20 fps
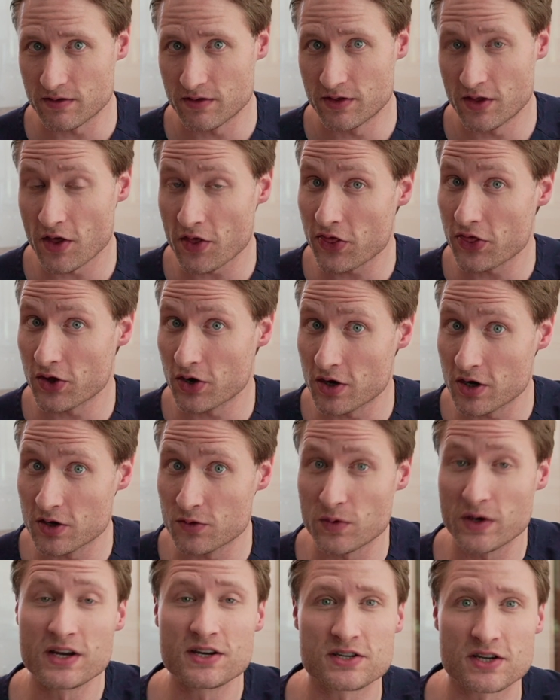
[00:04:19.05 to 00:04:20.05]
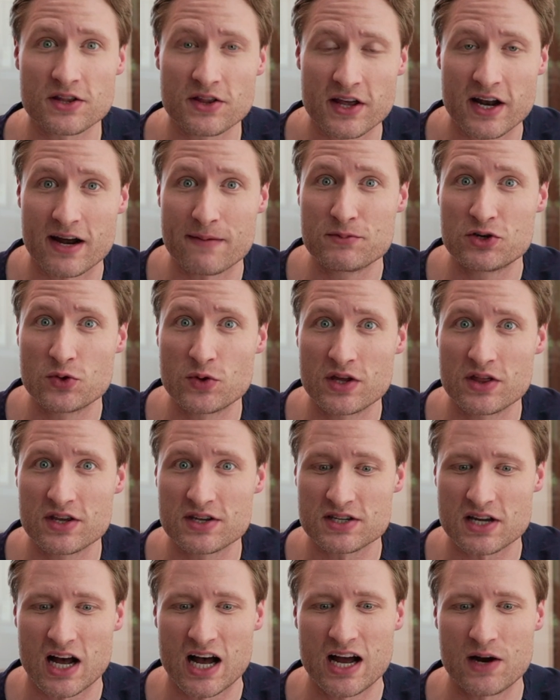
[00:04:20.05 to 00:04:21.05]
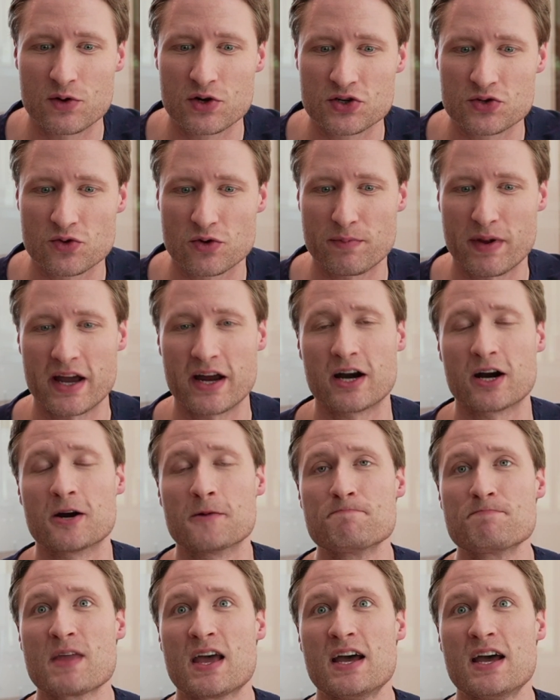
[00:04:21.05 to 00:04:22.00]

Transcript: the third reason that I'm doing this iris repair